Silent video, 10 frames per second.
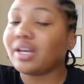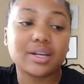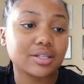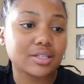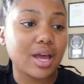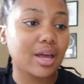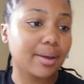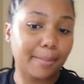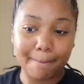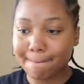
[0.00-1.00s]
can't
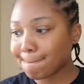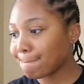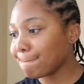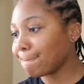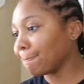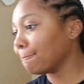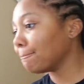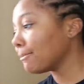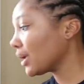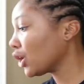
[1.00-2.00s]
decide.
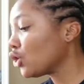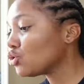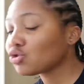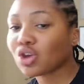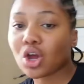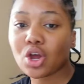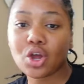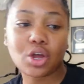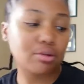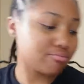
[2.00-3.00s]
Can't
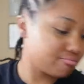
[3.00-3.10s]
decide.